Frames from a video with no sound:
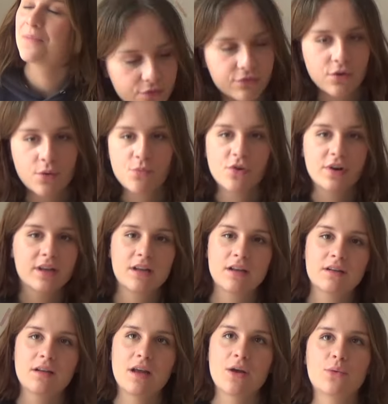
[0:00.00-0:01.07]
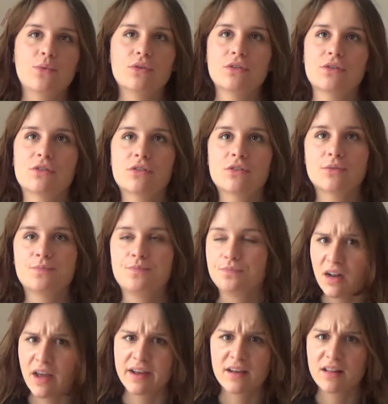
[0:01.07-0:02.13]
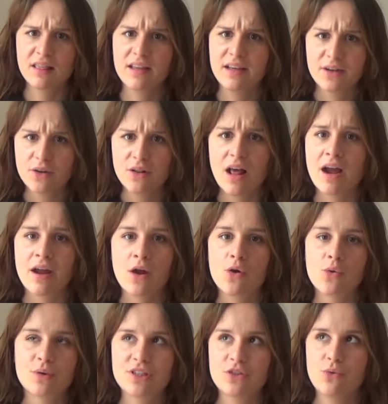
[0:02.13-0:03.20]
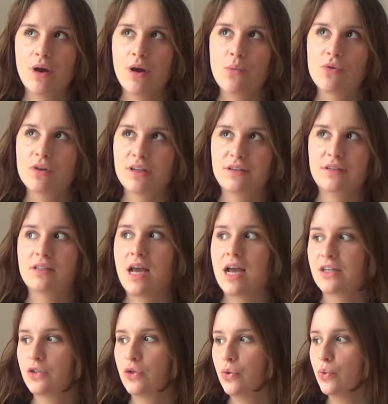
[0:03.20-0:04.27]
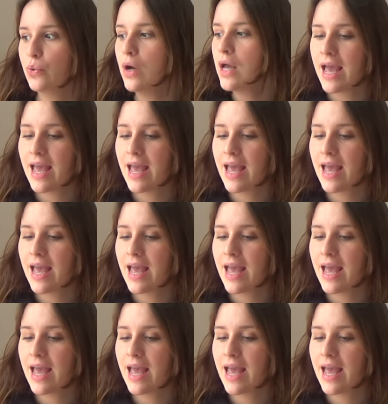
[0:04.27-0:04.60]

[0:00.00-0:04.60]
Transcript: From when I was like little, I always knew I wanted a tattoo.